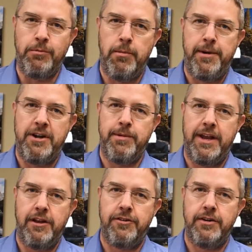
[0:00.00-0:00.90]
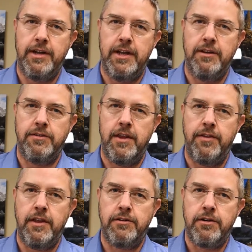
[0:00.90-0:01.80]
or prepared by an attorney is
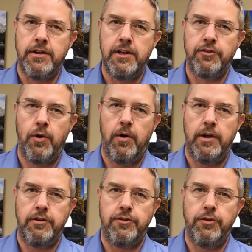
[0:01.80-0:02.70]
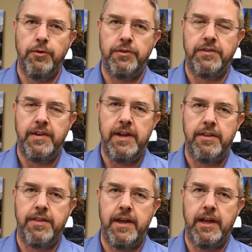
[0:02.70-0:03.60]
that the attorney is going to see
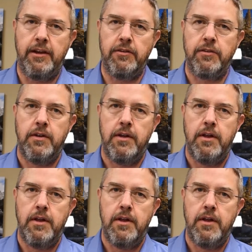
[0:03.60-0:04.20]
things